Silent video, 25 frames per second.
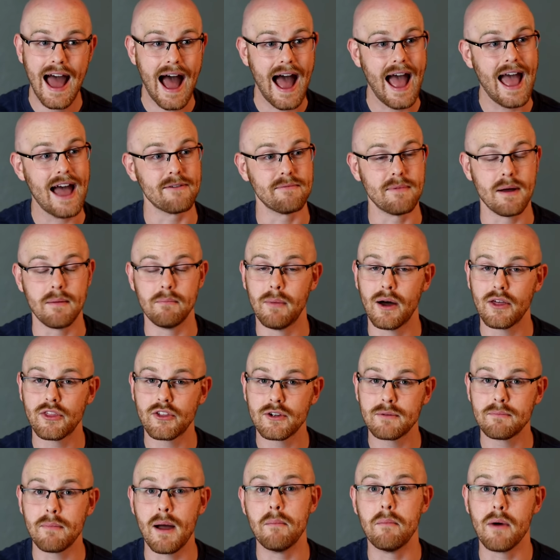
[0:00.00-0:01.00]
I have my
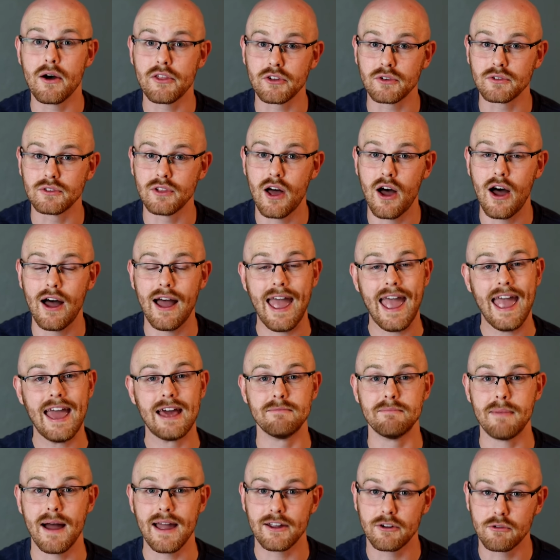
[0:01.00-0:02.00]
mother, my mother in law,
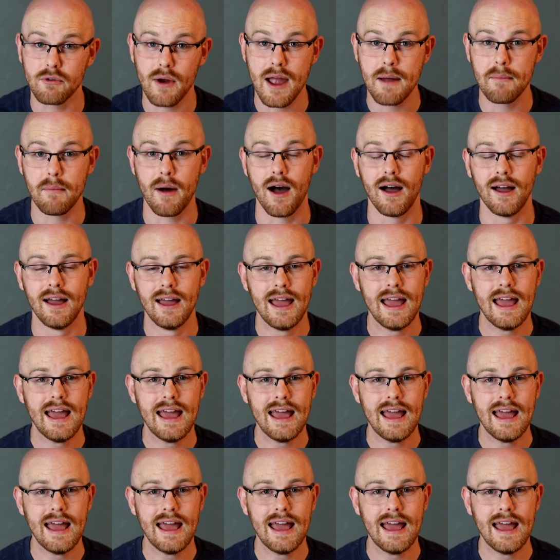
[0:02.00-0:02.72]
and my grandma.